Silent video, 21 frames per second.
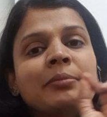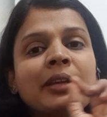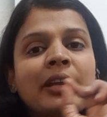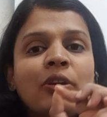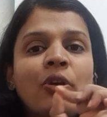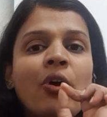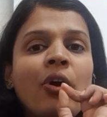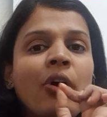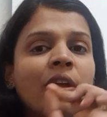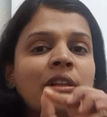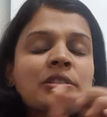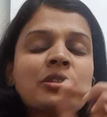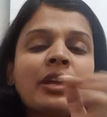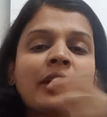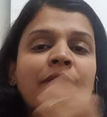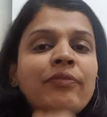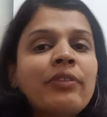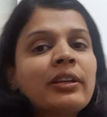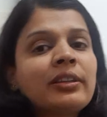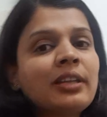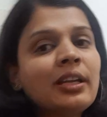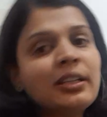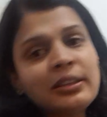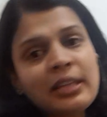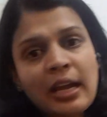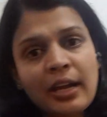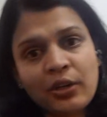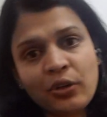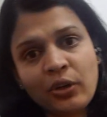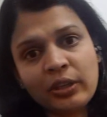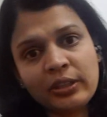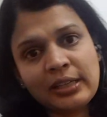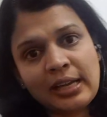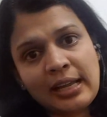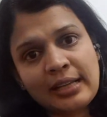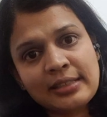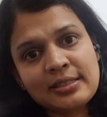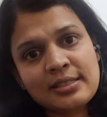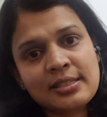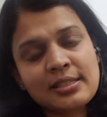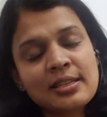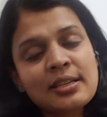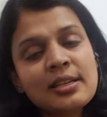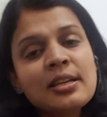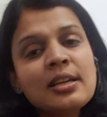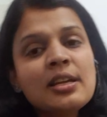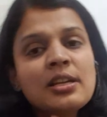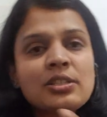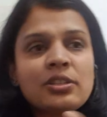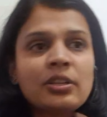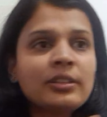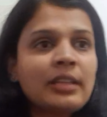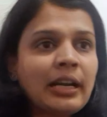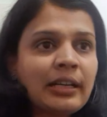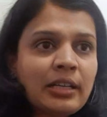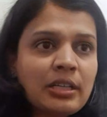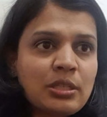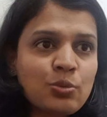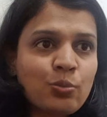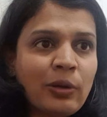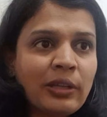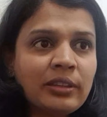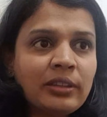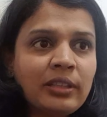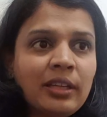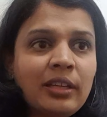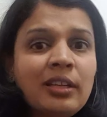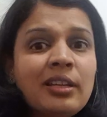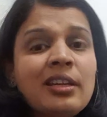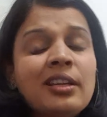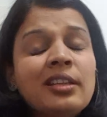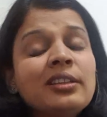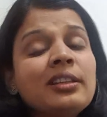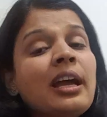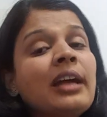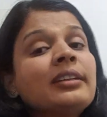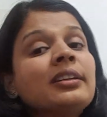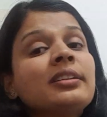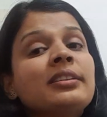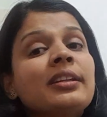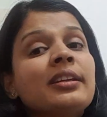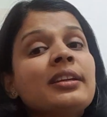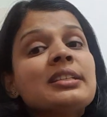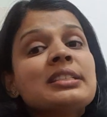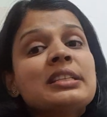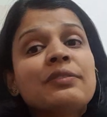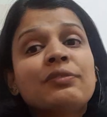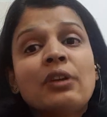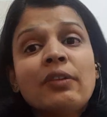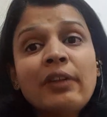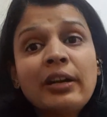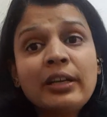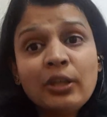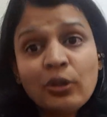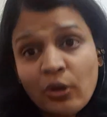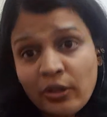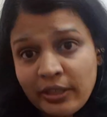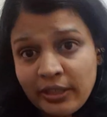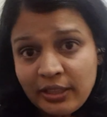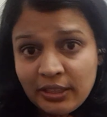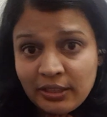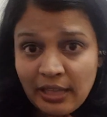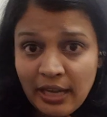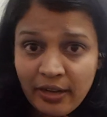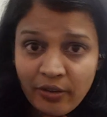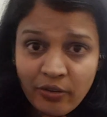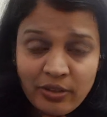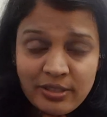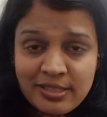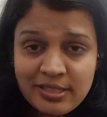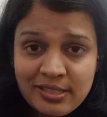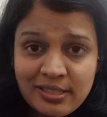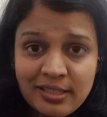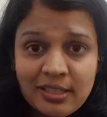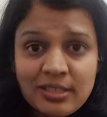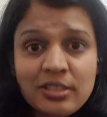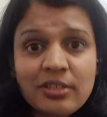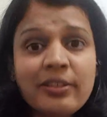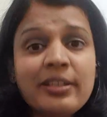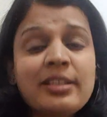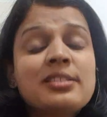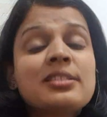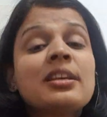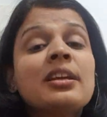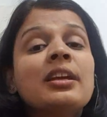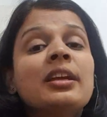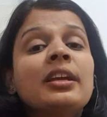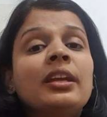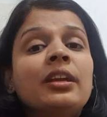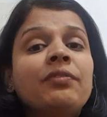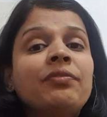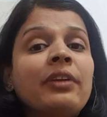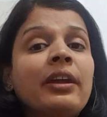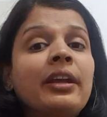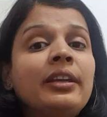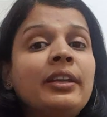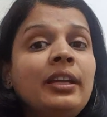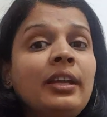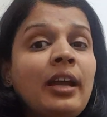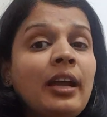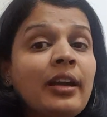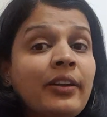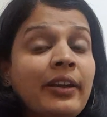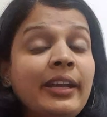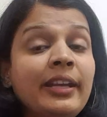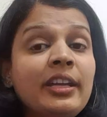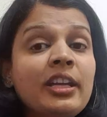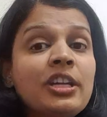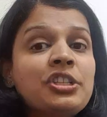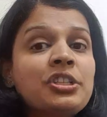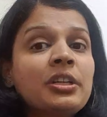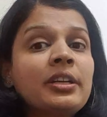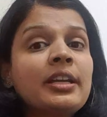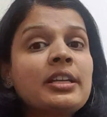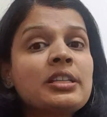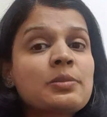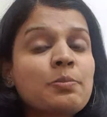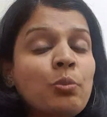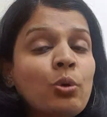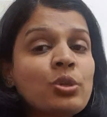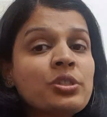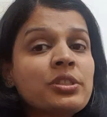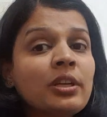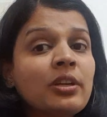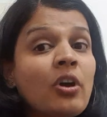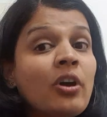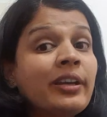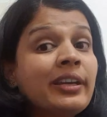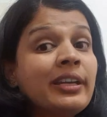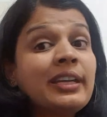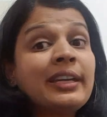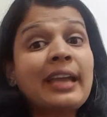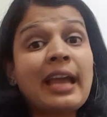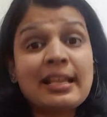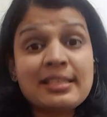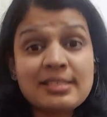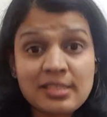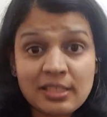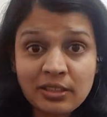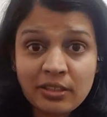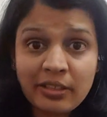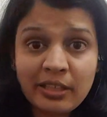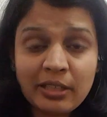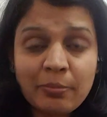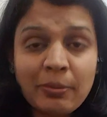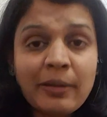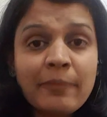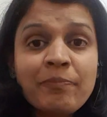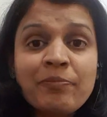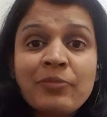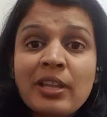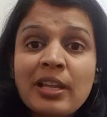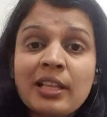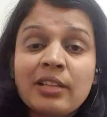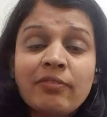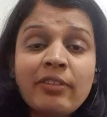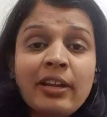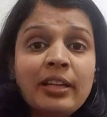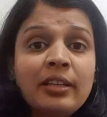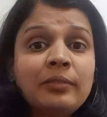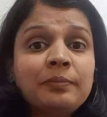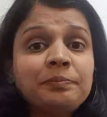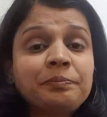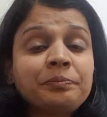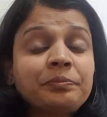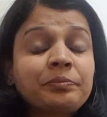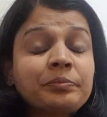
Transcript: can also affect the thyroid glands. So that is one thing. The other thing is if you've undergone any thyroid surgeries, if any radiation exposure or any cancer treatment, when